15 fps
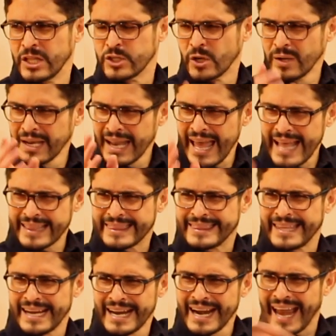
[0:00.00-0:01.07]
Don't
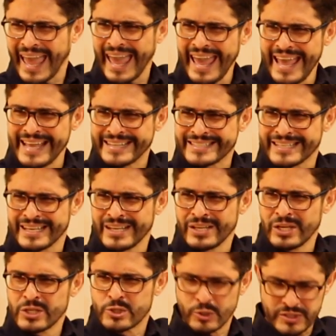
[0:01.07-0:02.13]
let their hate
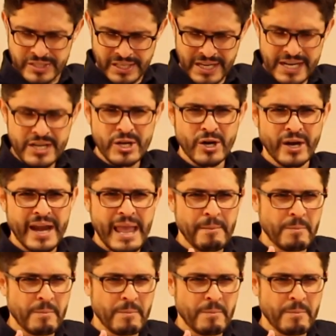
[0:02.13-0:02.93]
to turn your